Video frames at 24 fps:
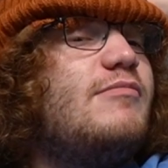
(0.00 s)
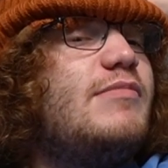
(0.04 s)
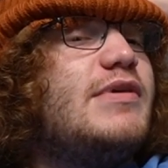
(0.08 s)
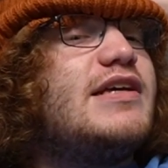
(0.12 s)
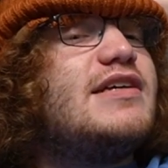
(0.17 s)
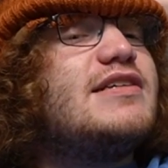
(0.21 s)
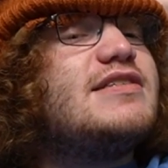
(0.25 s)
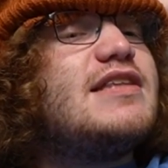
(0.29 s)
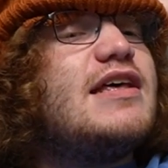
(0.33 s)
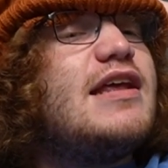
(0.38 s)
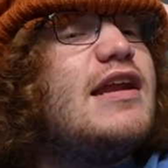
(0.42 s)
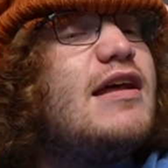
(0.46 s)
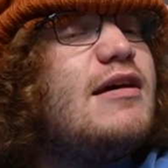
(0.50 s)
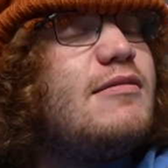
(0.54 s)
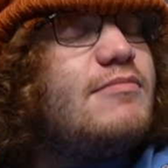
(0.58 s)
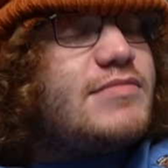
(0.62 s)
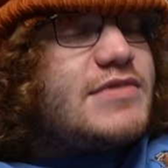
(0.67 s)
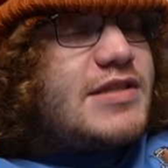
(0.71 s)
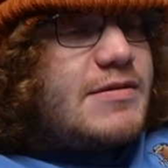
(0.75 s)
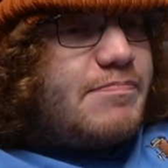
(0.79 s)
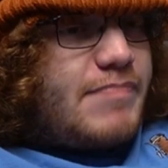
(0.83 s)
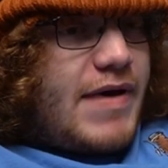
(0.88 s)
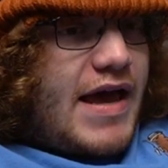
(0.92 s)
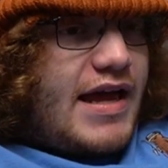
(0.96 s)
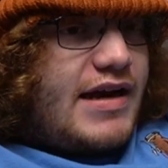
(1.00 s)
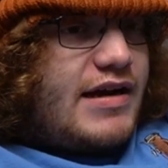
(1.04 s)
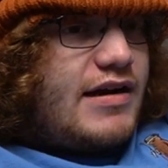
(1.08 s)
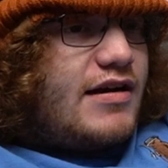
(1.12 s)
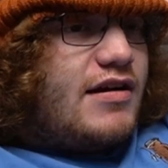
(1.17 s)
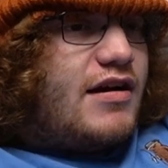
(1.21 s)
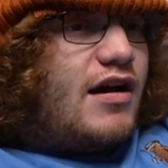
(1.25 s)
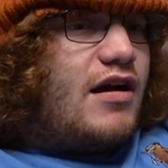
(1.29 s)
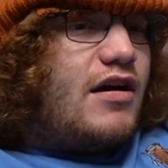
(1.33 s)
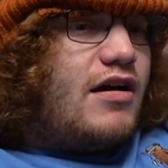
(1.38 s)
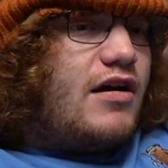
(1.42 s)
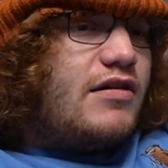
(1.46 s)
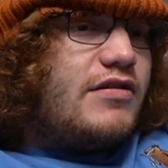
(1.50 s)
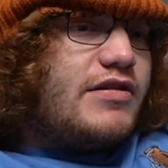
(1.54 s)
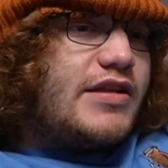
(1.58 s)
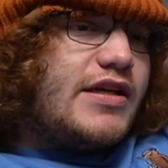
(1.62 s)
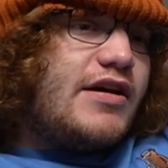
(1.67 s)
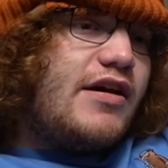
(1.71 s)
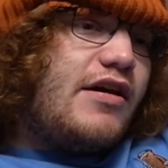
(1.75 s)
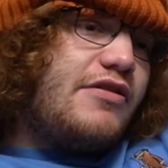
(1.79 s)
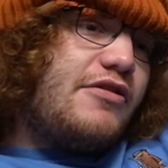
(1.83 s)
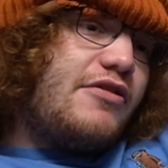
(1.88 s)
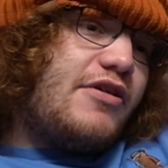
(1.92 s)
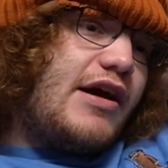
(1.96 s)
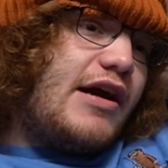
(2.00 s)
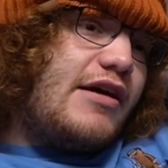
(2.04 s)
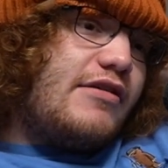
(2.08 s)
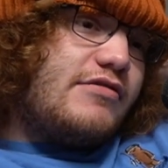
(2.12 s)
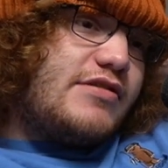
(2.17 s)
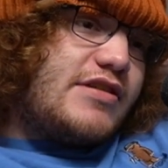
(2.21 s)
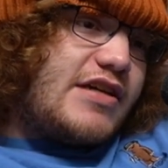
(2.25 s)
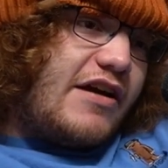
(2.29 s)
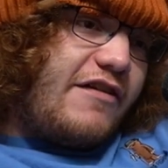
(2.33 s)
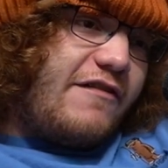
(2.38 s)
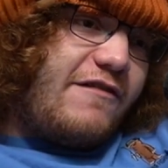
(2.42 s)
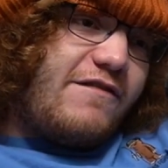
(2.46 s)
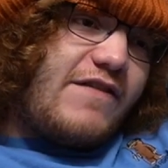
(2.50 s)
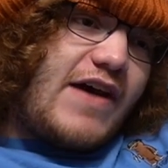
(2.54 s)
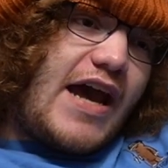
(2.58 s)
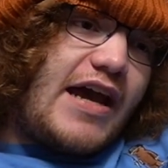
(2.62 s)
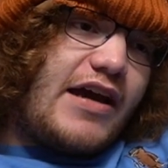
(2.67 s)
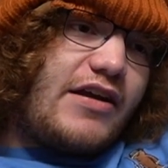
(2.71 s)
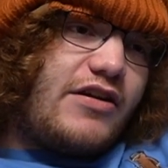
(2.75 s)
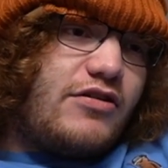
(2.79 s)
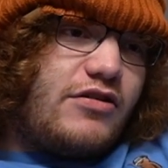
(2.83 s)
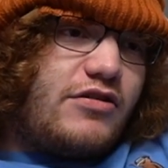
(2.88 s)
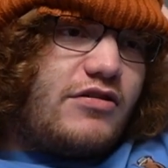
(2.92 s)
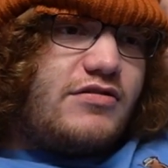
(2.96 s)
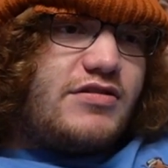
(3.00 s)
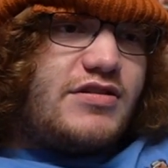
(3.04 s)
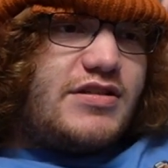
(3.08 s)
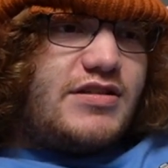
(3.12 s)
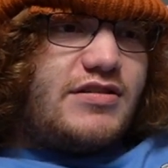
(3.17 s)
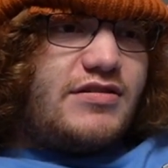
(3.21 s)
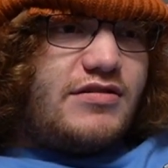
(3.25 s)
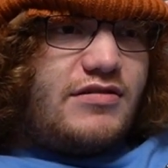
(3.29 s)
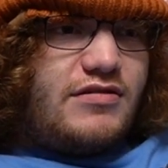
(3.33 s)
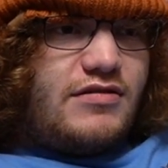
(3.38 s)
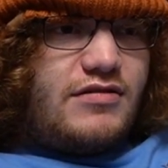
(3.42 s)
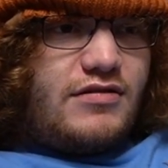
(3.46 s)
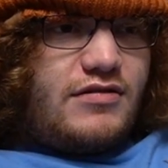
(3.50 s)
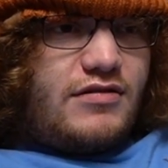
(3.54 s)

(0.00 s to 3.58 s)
Because then I'm see, dependent see. on all the other outside factors.